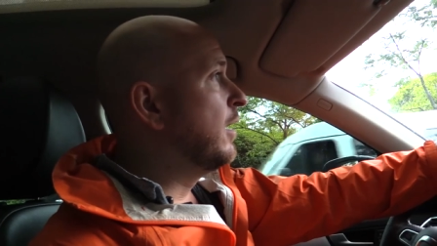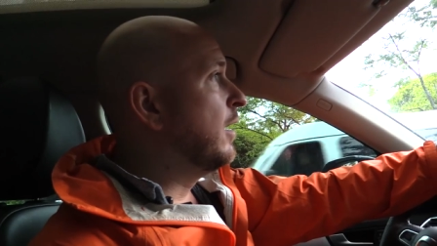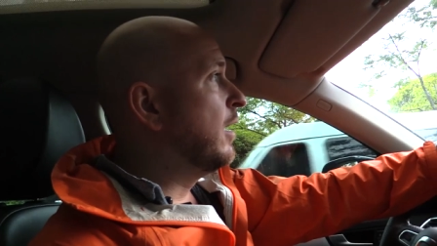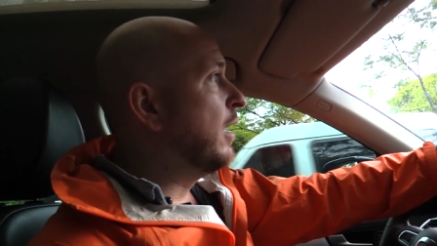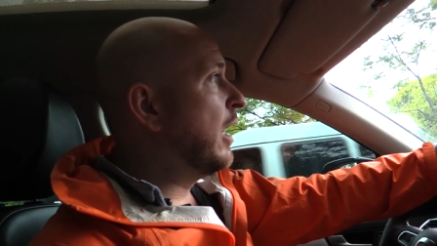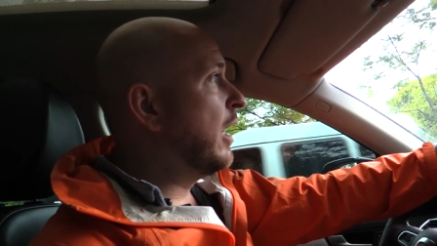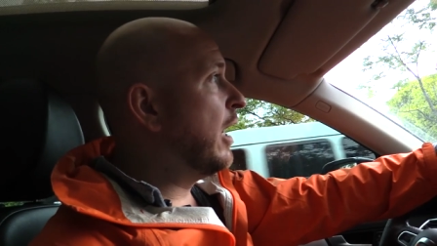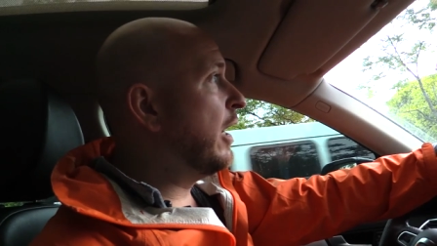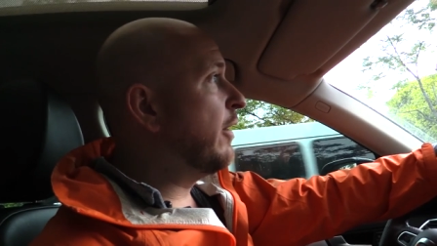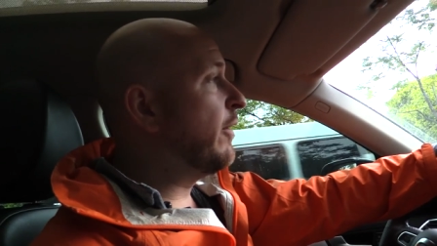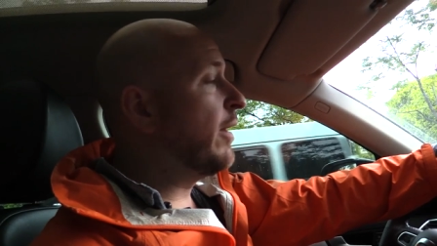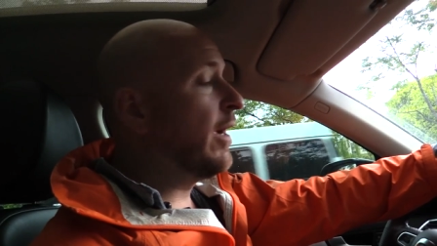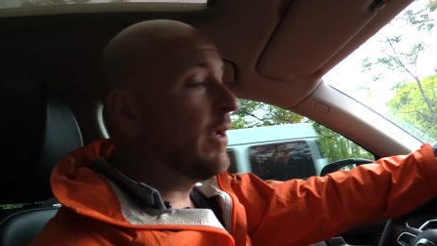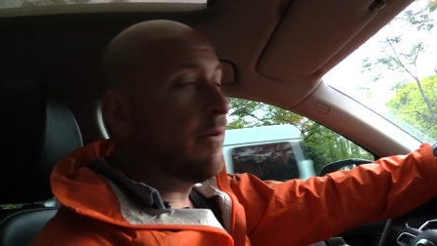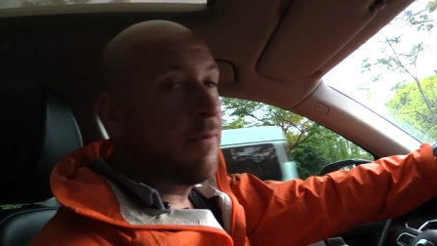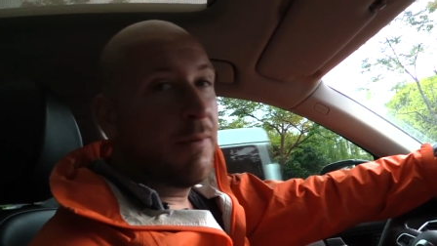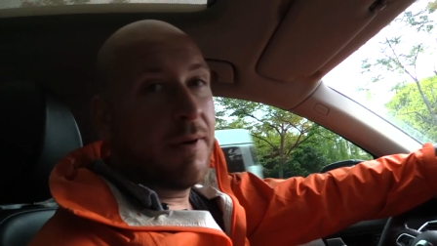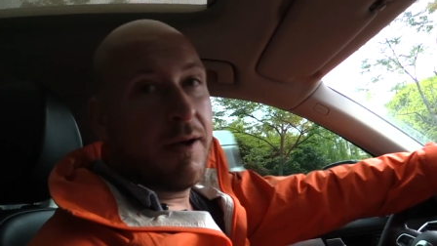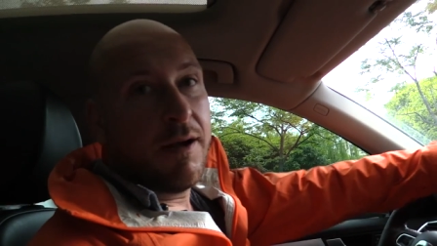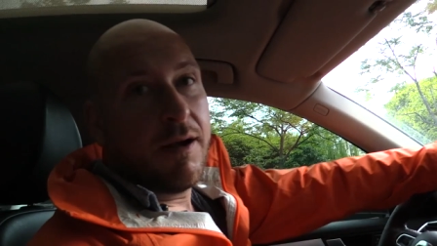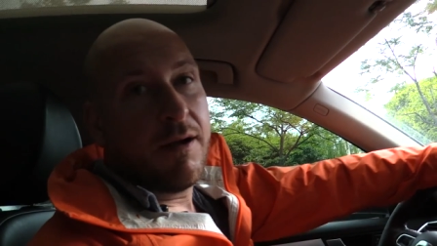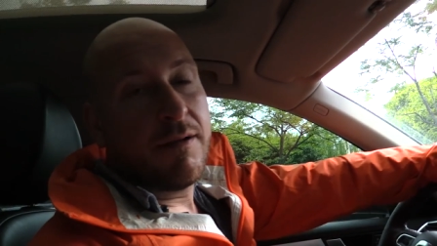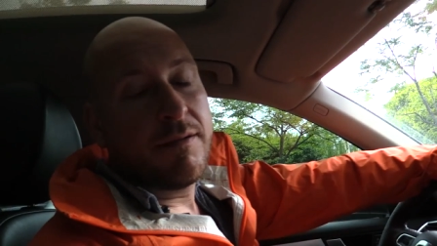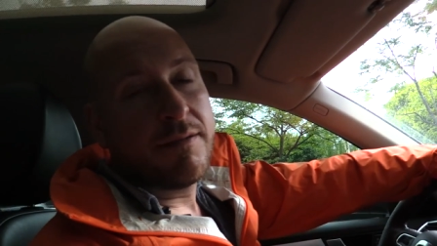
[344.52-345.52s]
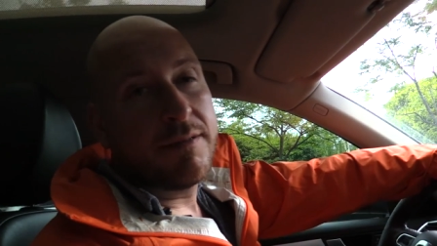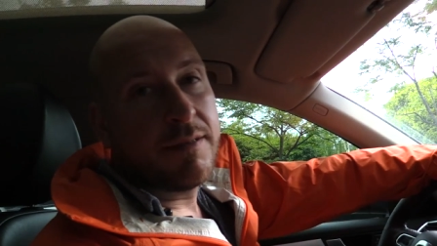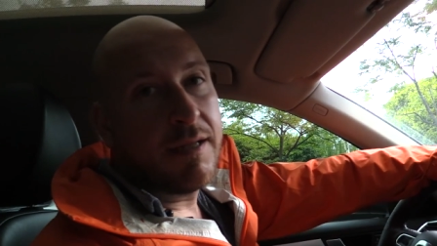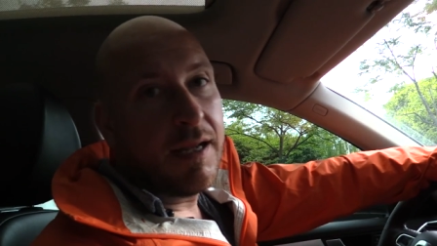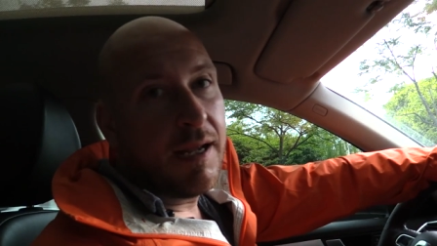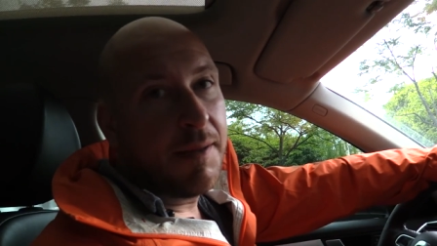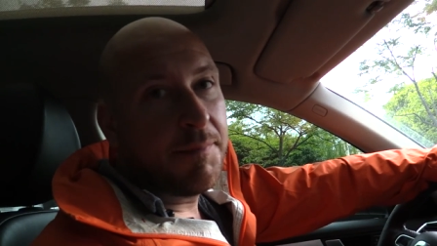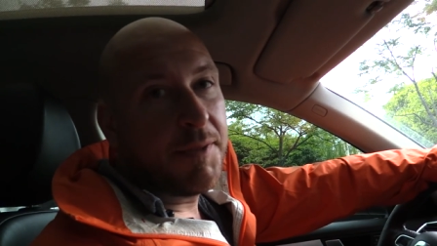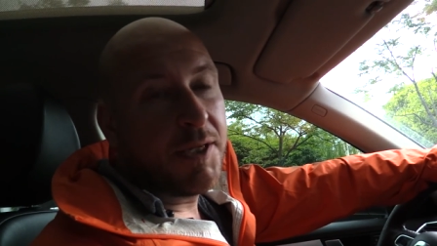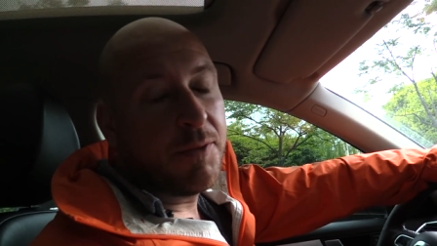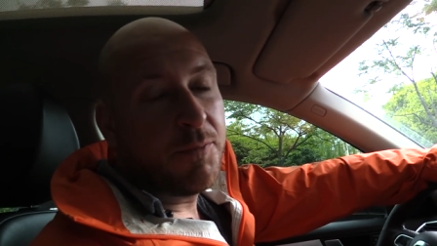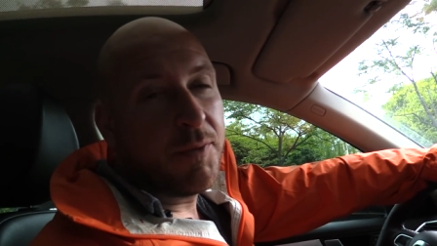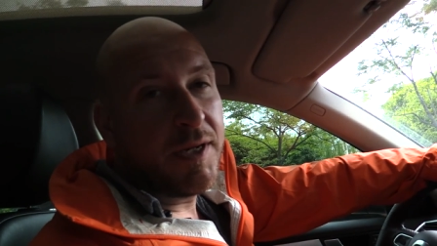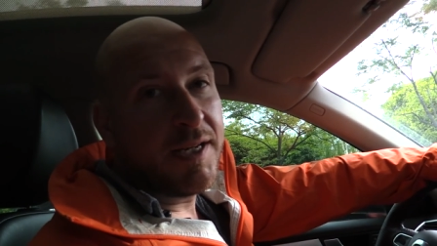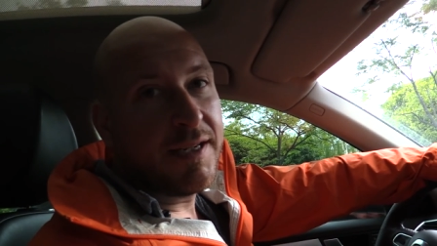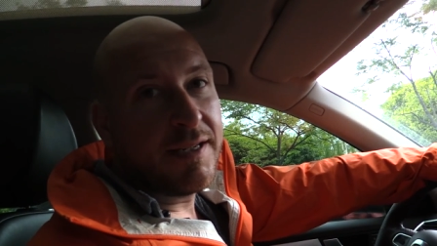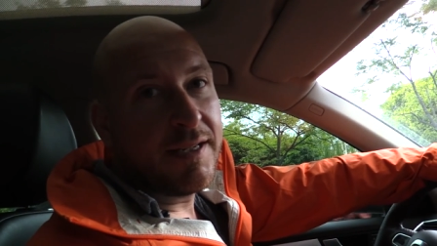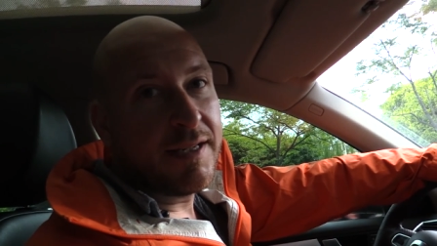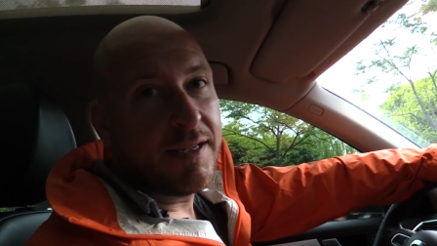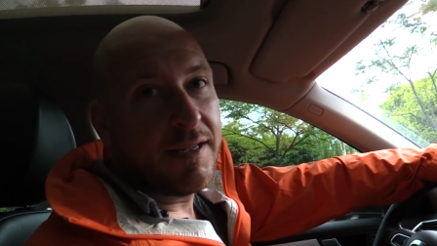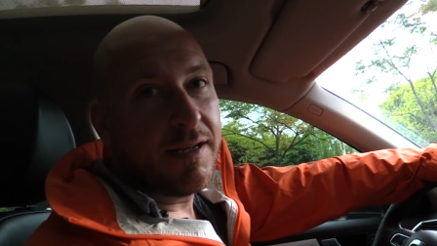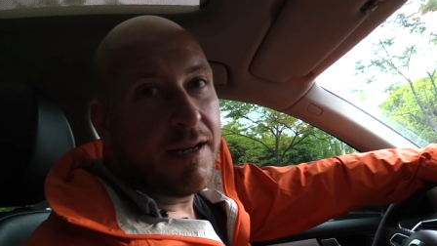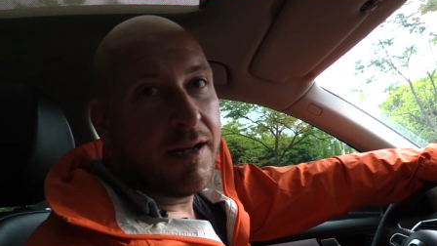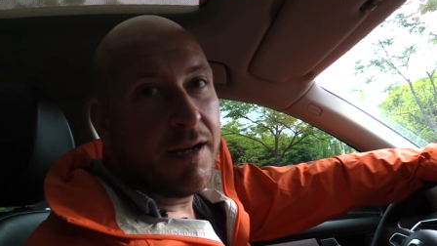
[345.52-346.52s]
All right, well, I mean, we
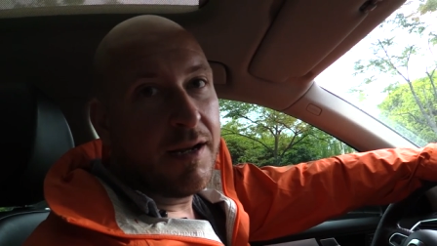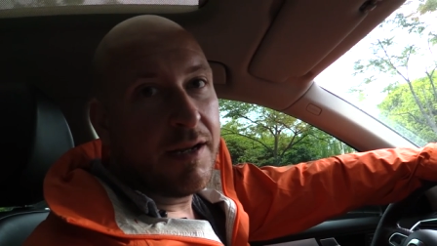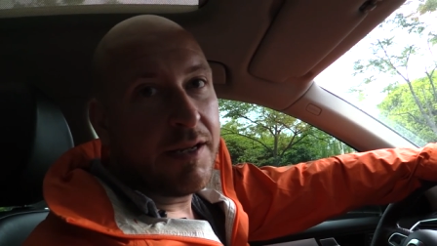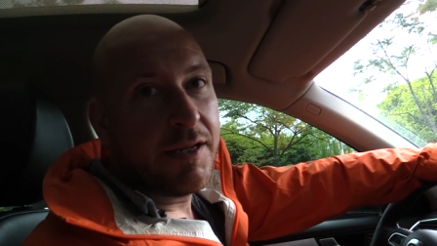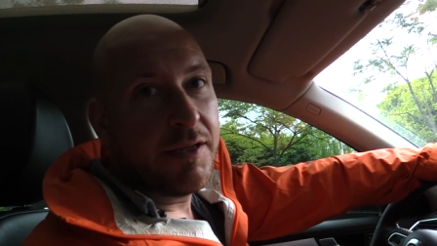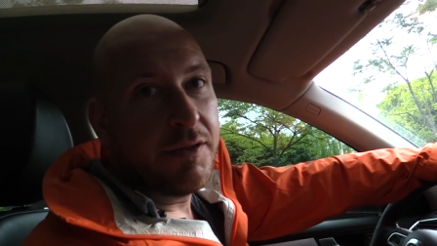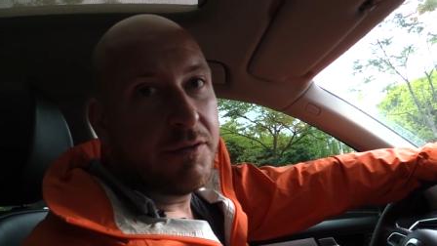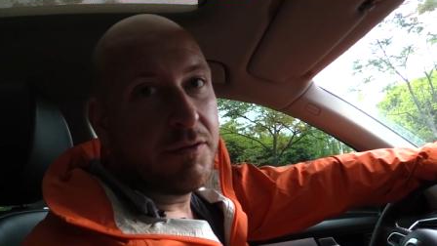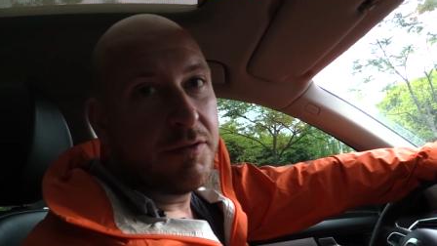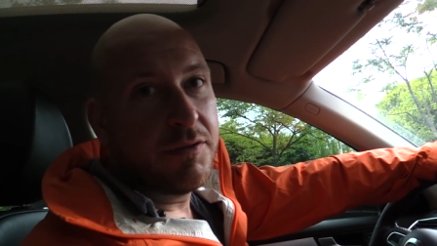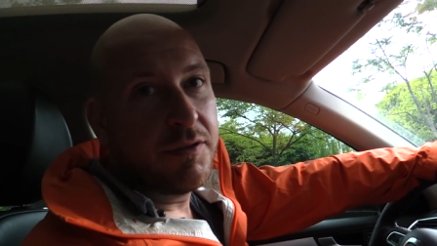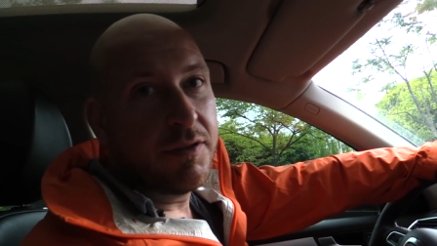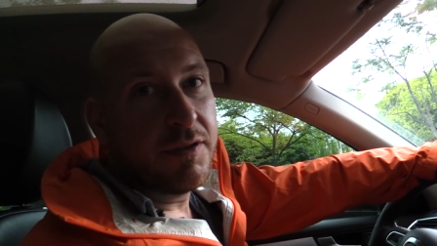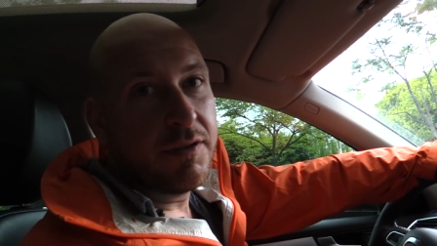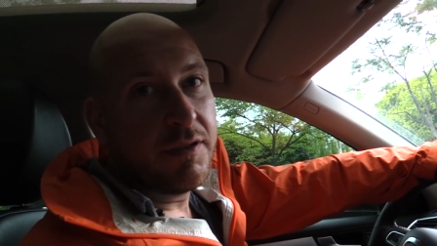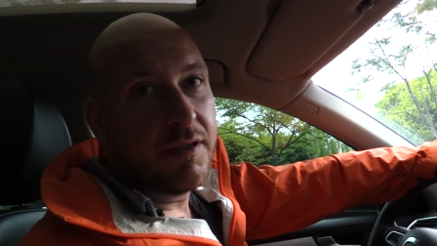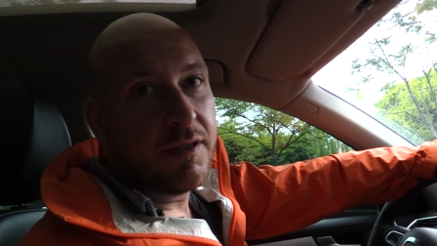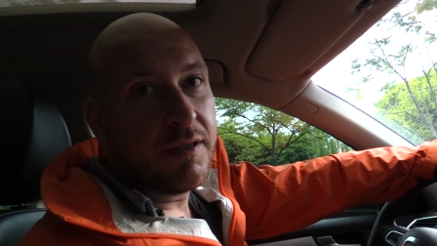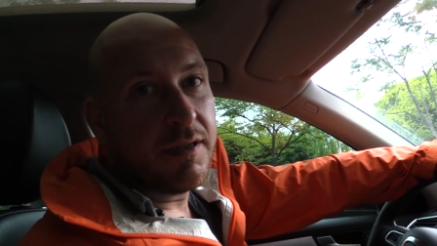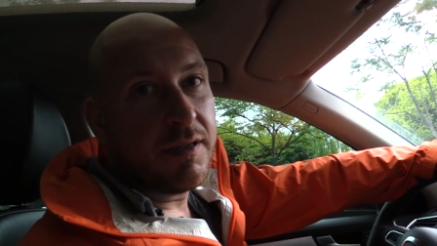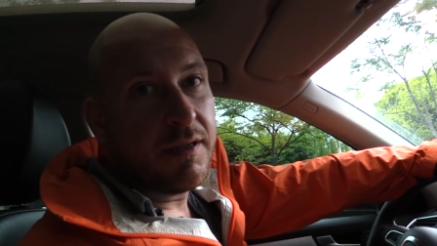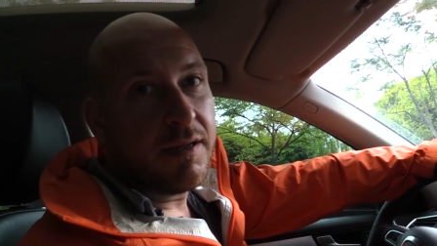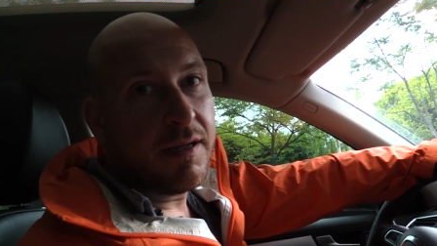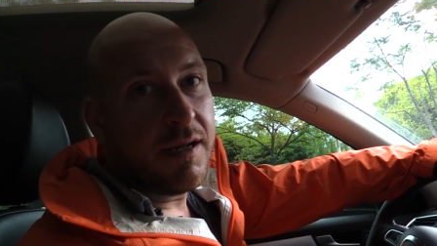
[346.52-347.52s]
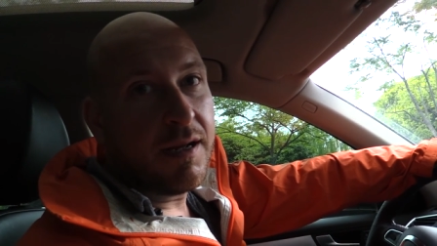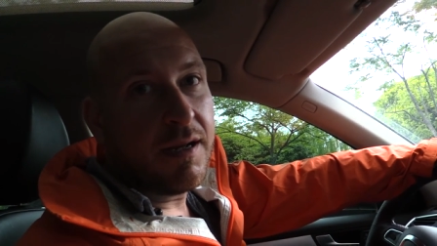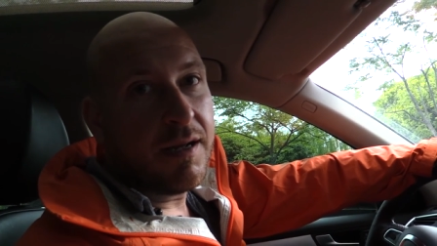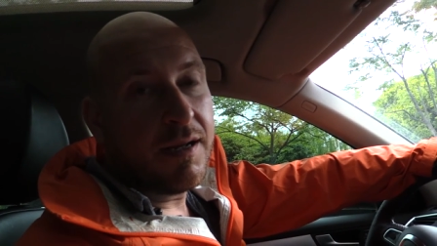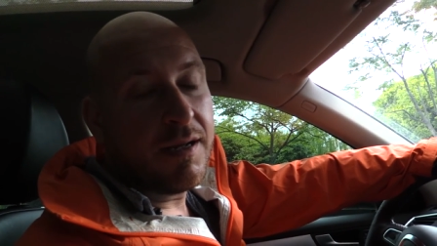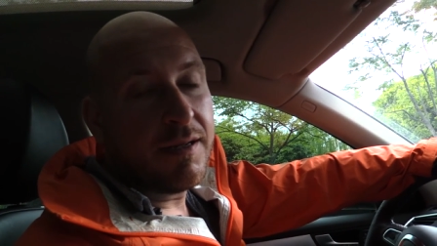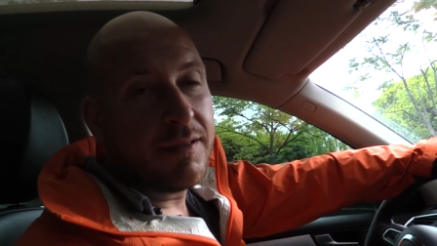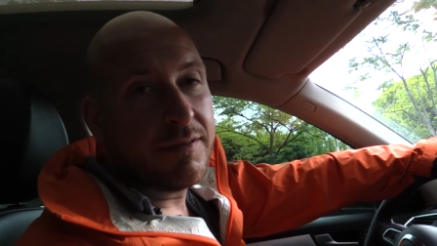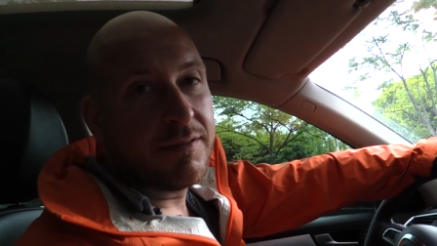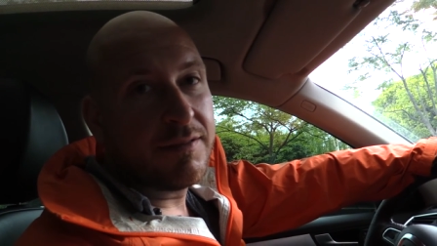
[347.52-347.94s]
didn't get a huge uh,